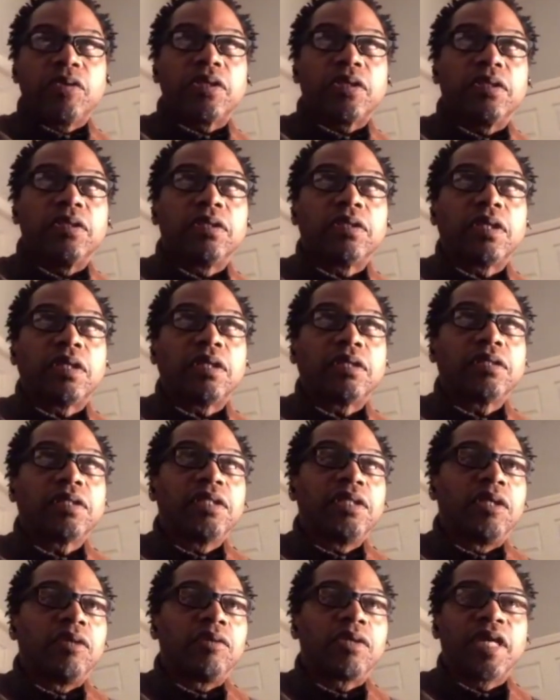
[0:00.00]

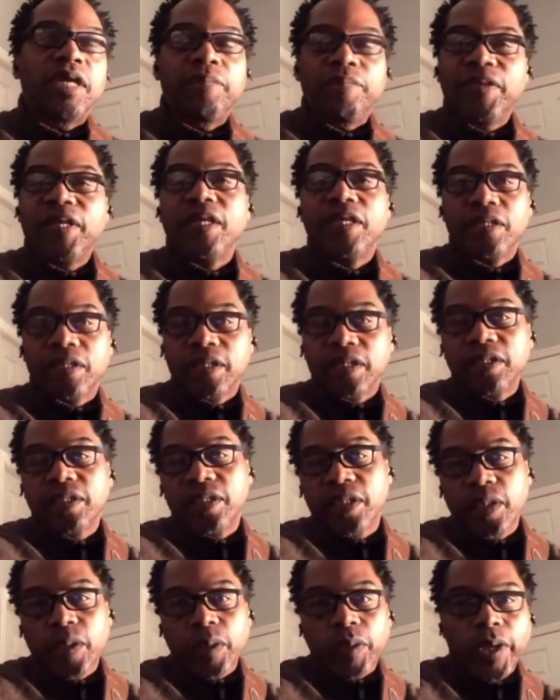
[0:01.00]
smoke, can be
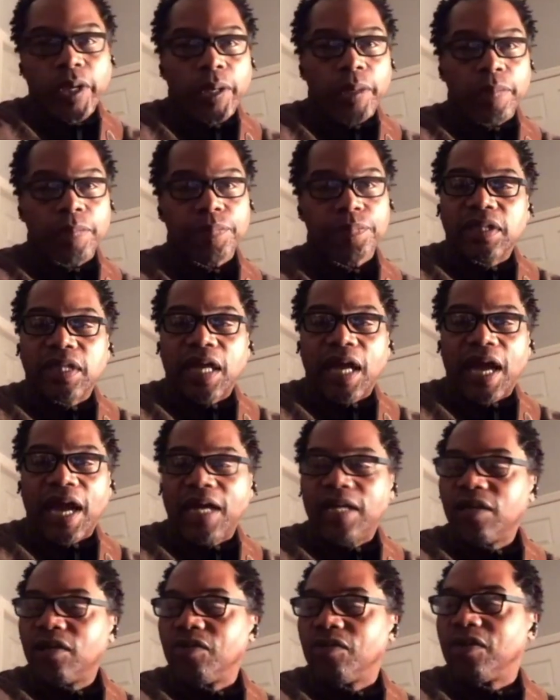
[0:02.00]
inconsiderate. I
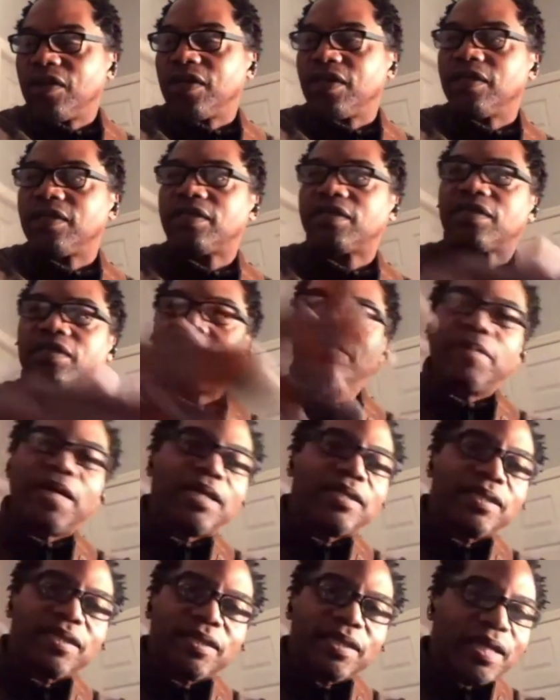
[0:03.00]
don't want to
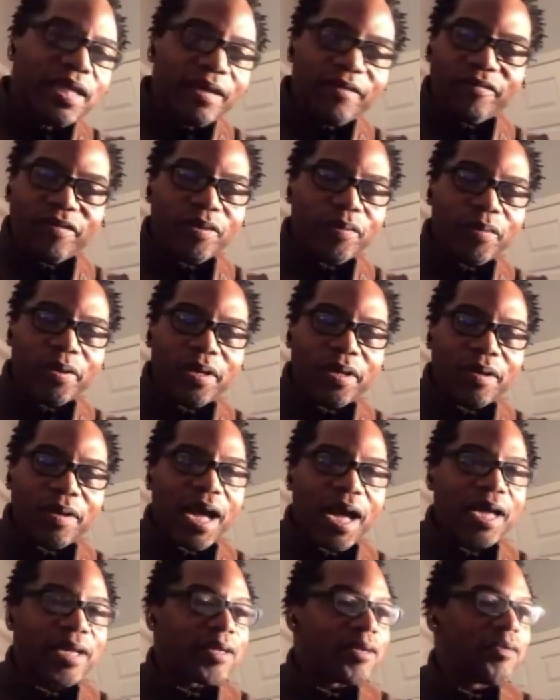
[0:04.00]
smell it everywhere.
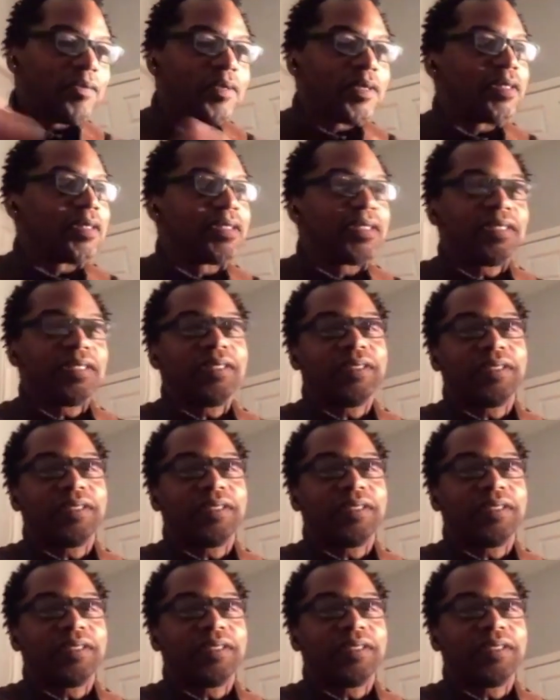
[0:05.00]
I don't want to see